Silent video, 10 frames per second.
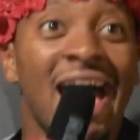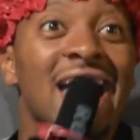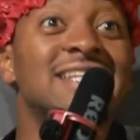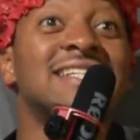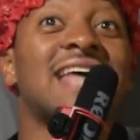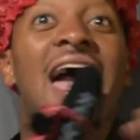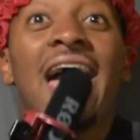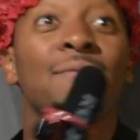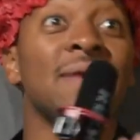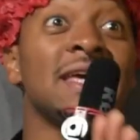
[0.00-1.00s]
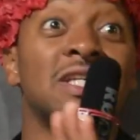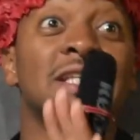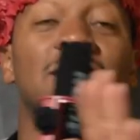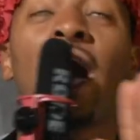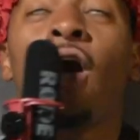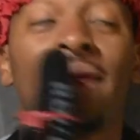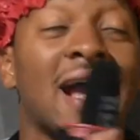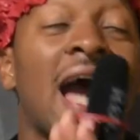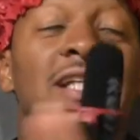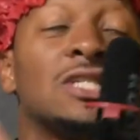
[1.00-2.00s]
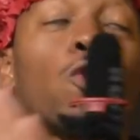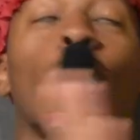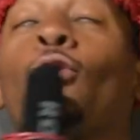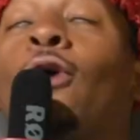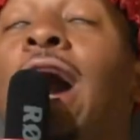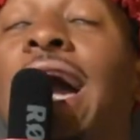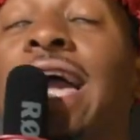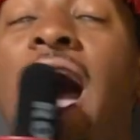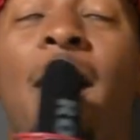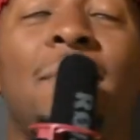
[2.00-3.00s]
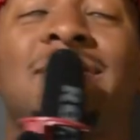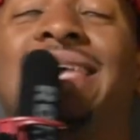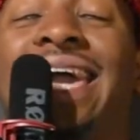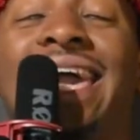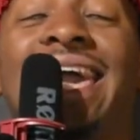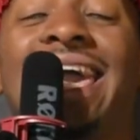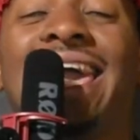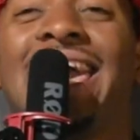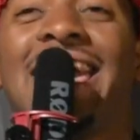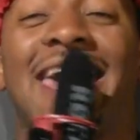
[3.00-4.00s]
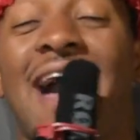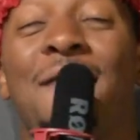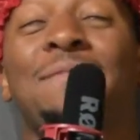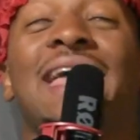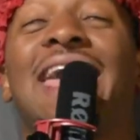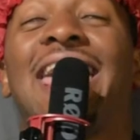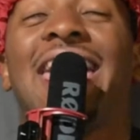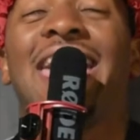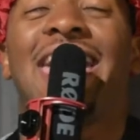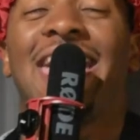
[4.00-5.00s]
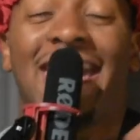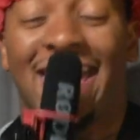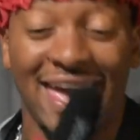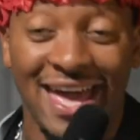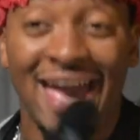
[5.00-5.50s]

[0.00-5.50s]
Just had me just, oh my God, just cry. I'm dead.